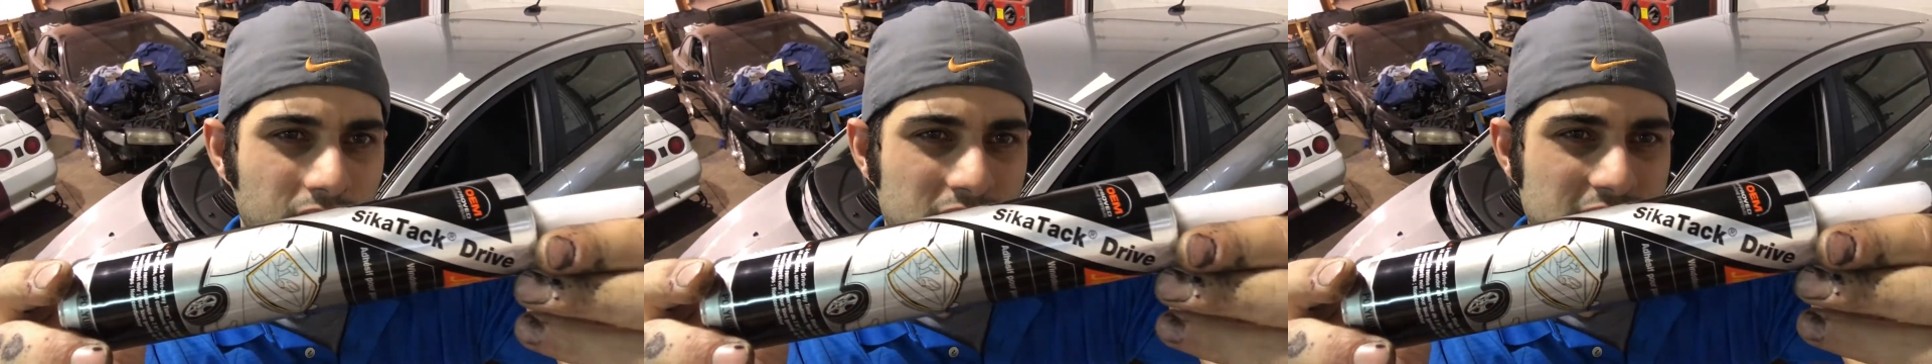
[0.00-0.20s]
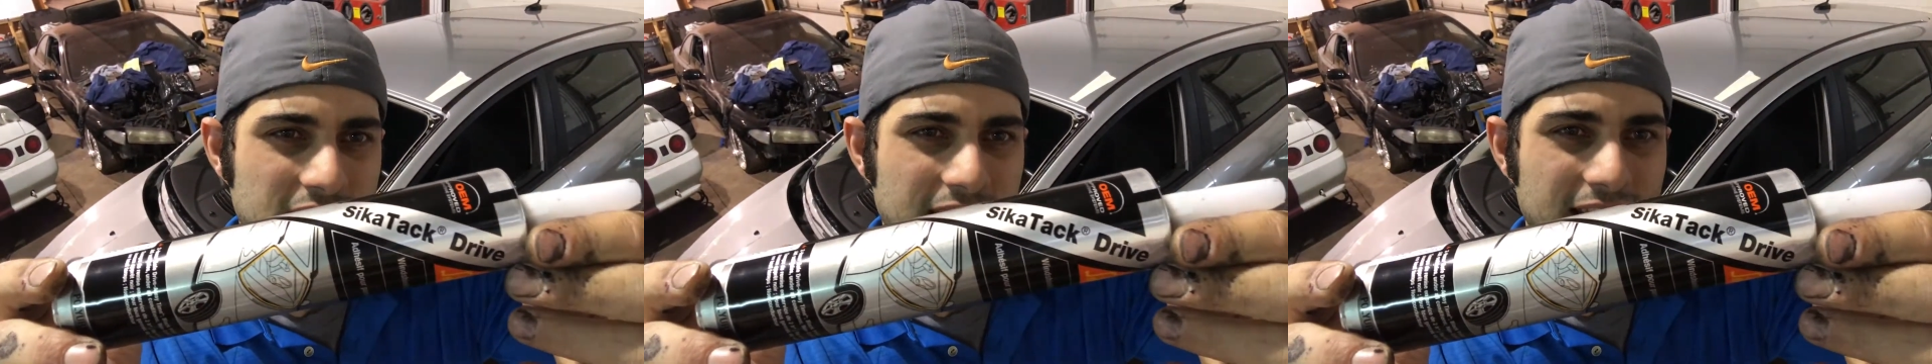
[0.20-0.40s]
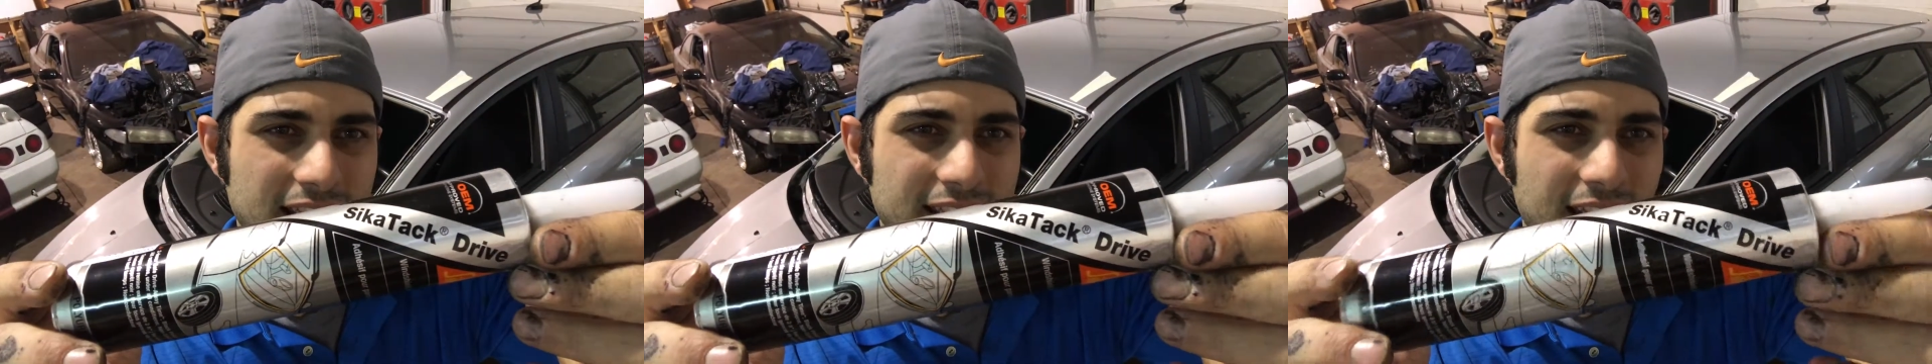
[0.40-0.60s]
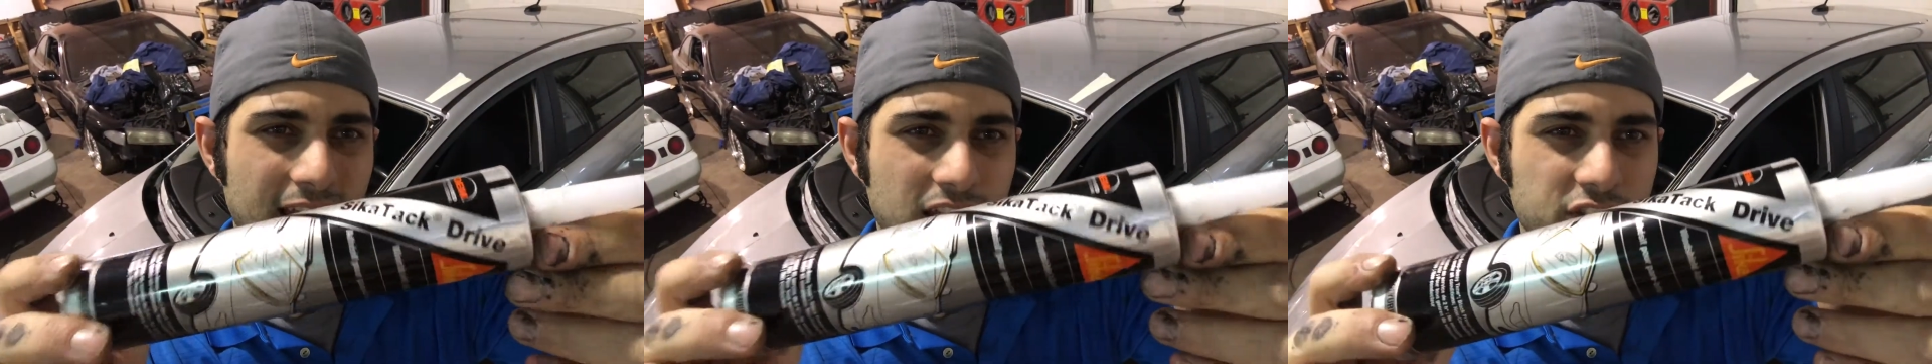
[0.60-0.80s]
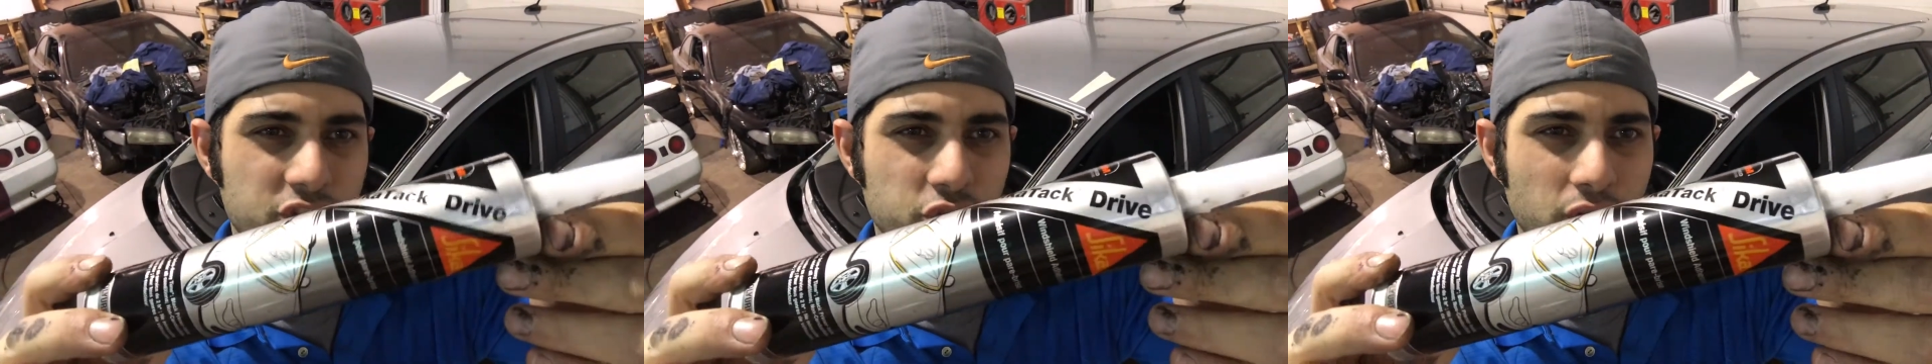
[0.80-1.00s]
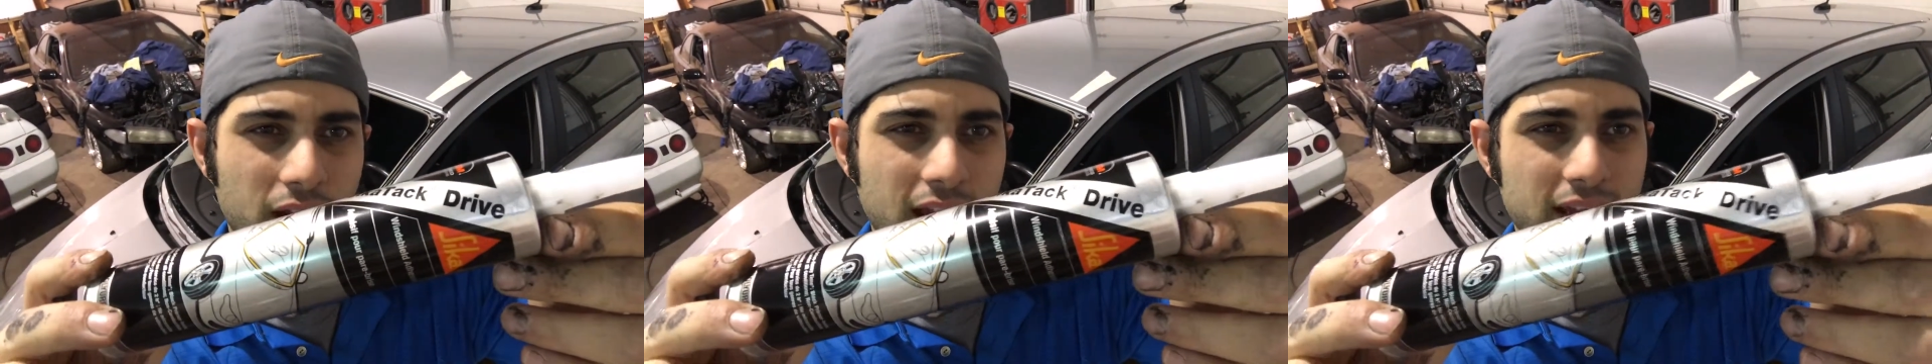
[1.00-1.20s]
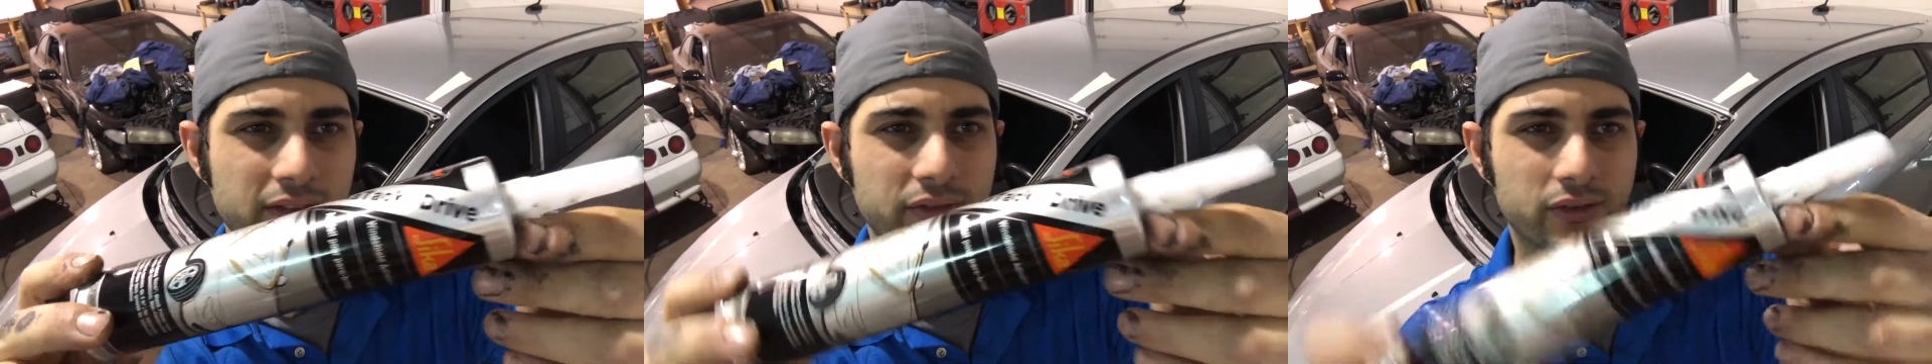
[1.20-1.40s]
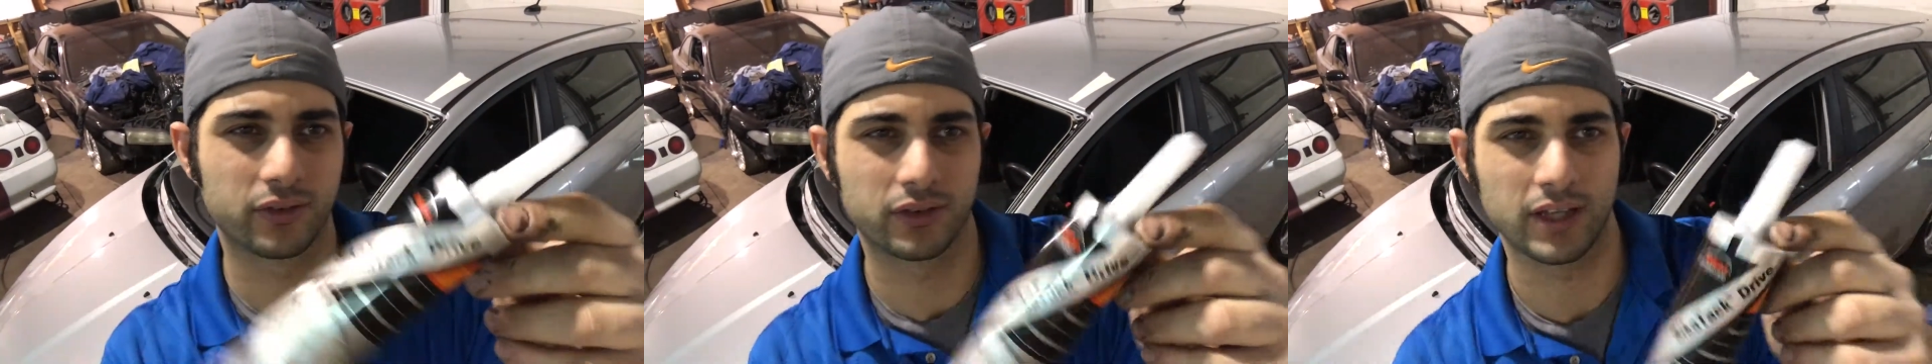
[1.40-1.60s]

Sika Drive.